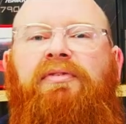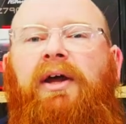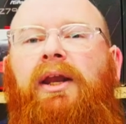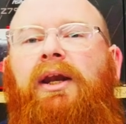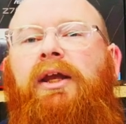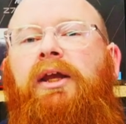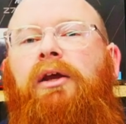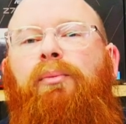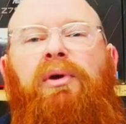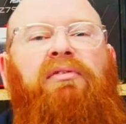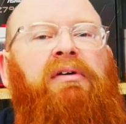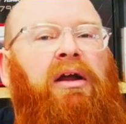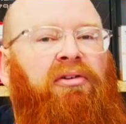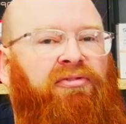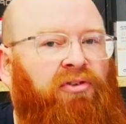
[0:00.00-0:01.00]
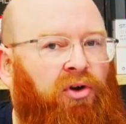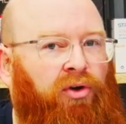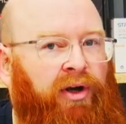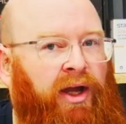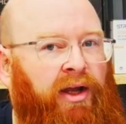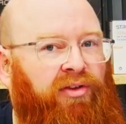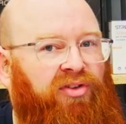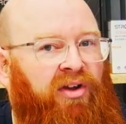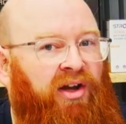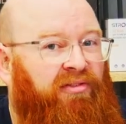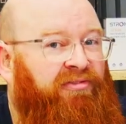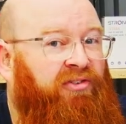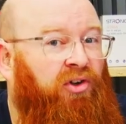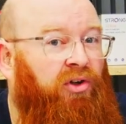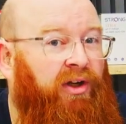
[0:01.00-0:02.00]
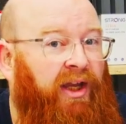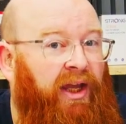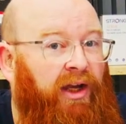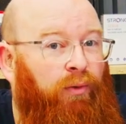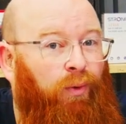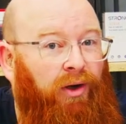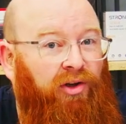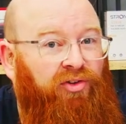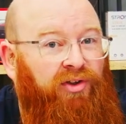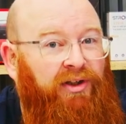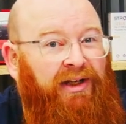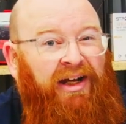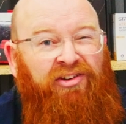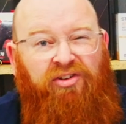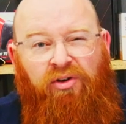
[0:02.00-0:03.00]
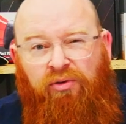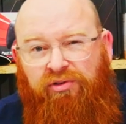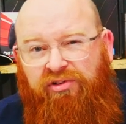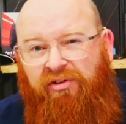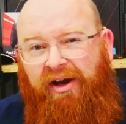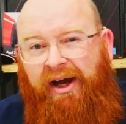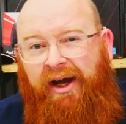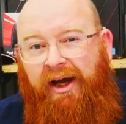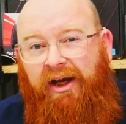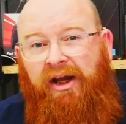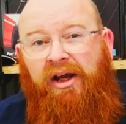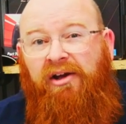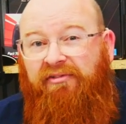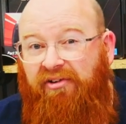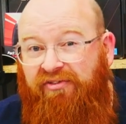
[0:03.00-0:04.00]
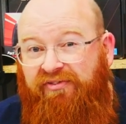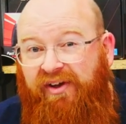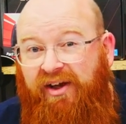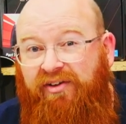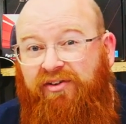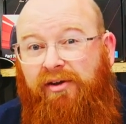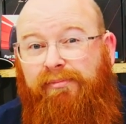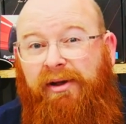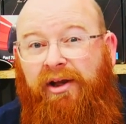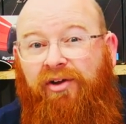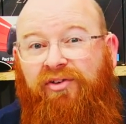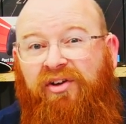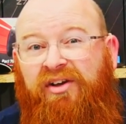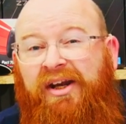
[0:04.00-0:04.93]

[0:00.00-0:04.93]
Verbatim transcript: Finally, we ran Fortnite at four K quality at ultra high for thirty minutes,